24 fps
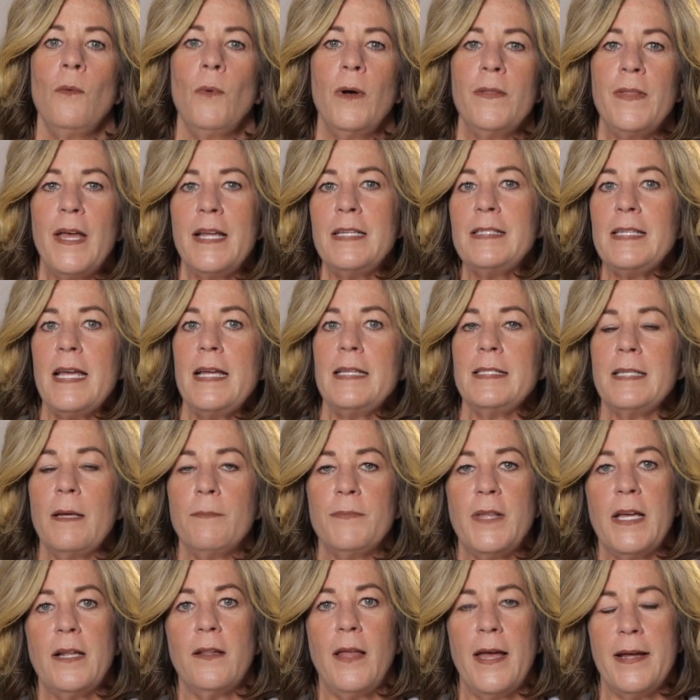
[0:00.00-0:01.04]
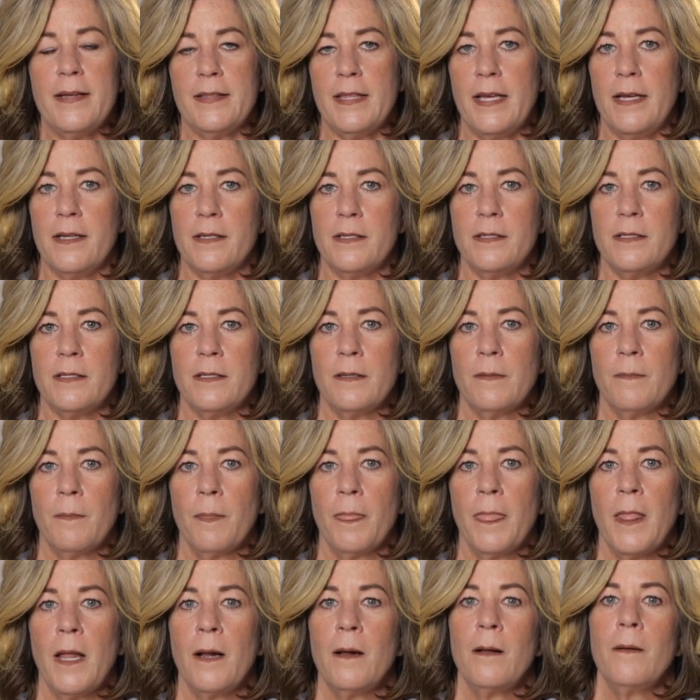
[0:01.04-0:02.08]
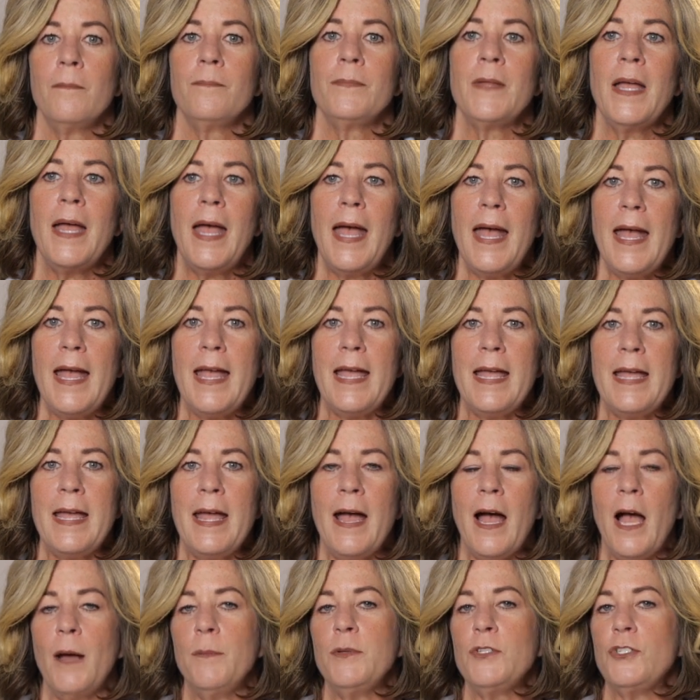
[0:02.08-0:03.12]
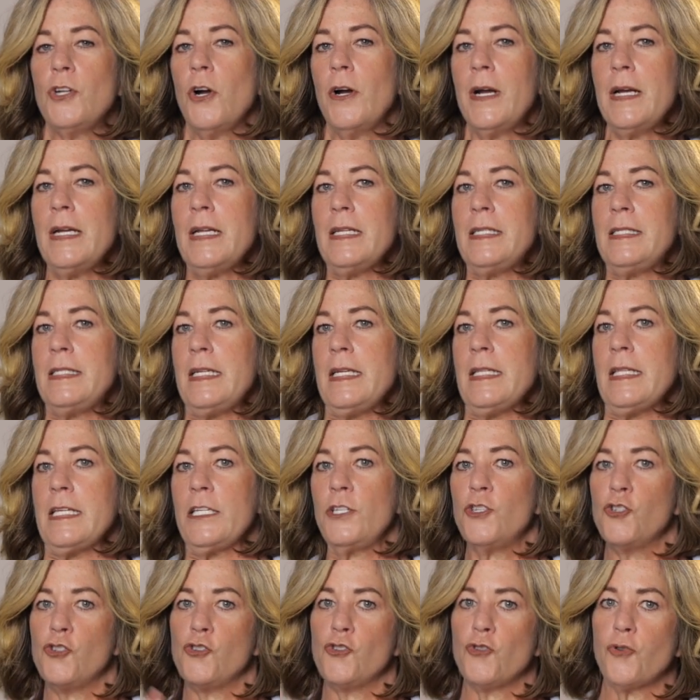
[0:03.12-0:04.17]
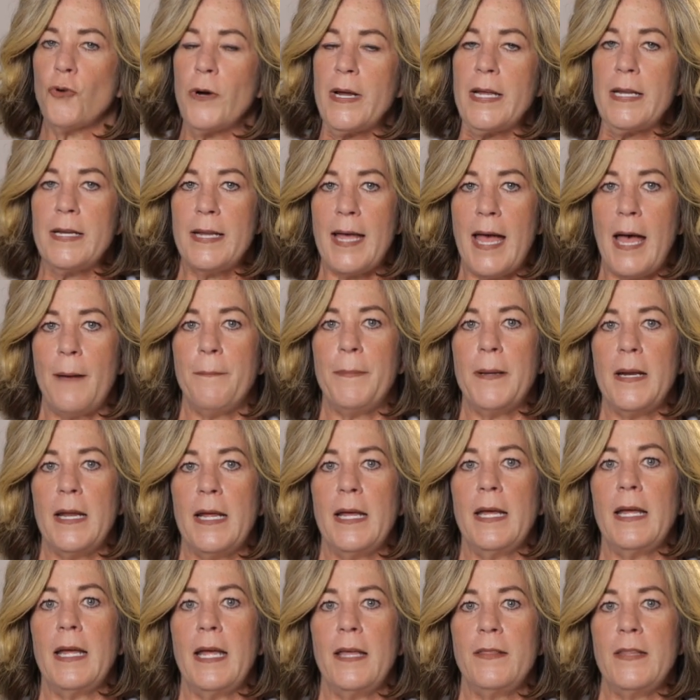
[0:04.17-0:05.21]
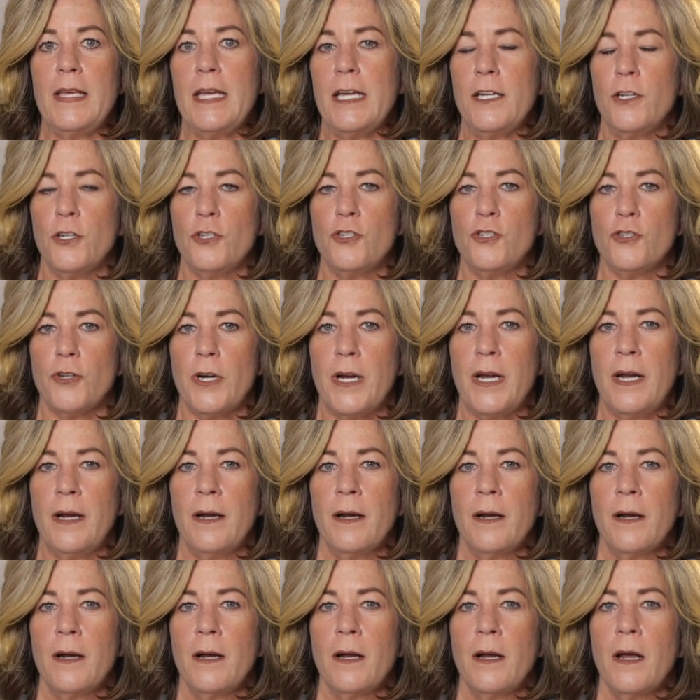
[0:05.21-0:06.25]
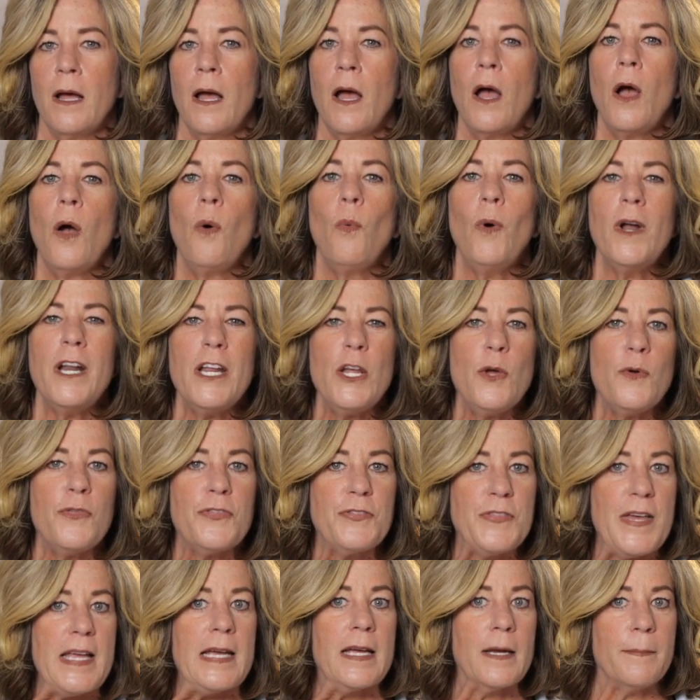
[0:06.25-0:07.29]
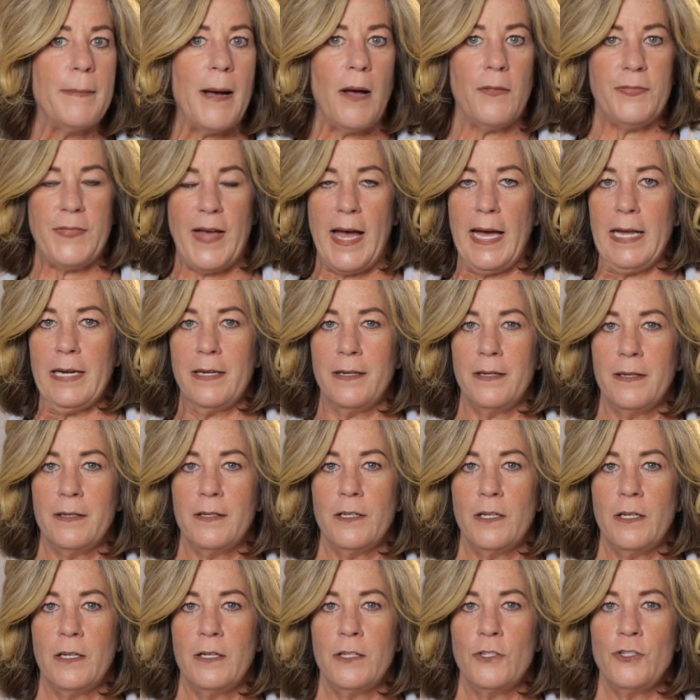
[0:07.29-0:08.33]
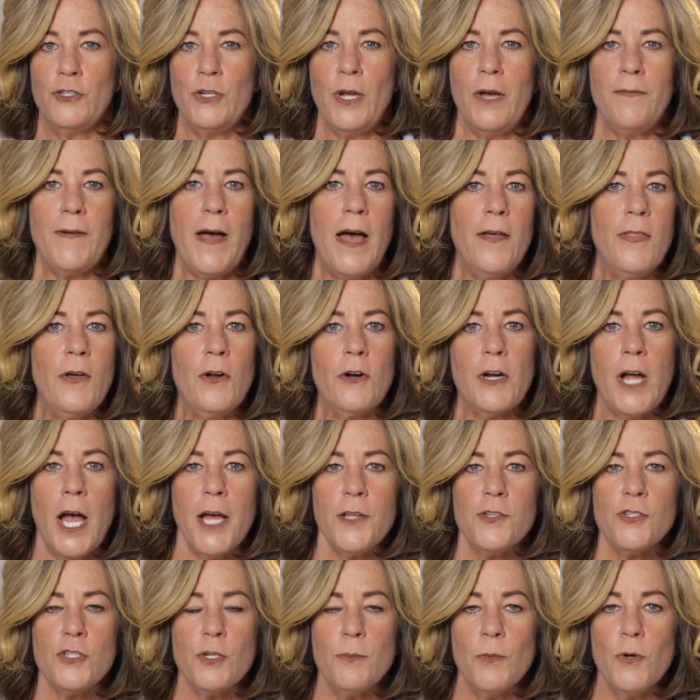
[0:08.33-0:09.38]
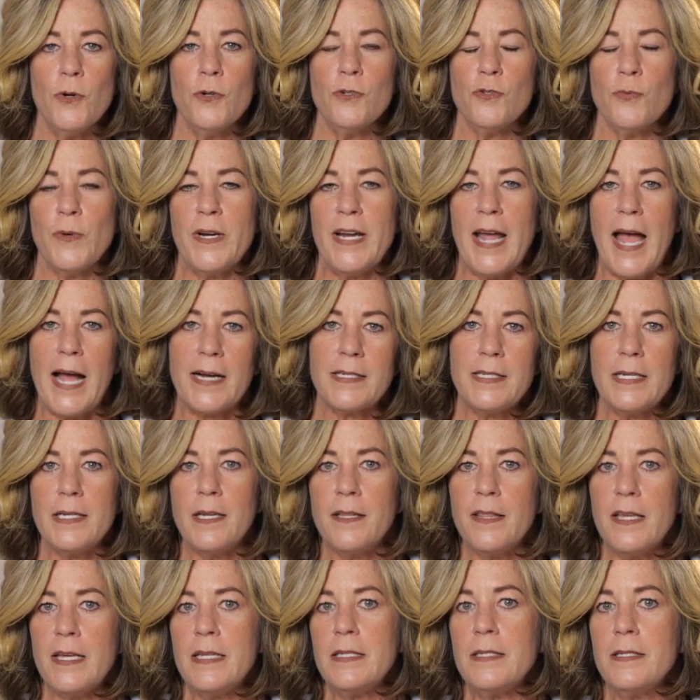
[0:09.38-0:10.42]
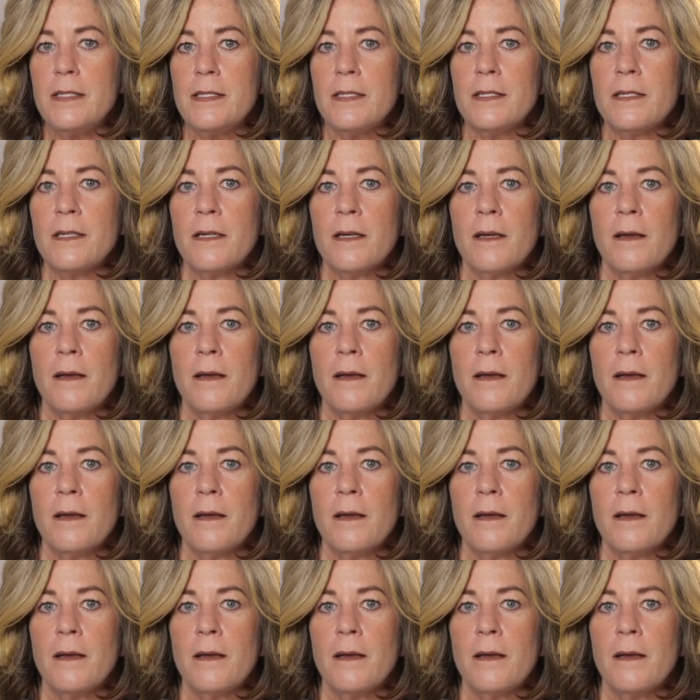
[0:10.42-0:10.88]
when they say something like this: hey, I'm starting to see this trend happening in the industry. What do you think about that? Do you have other customers reacting to this?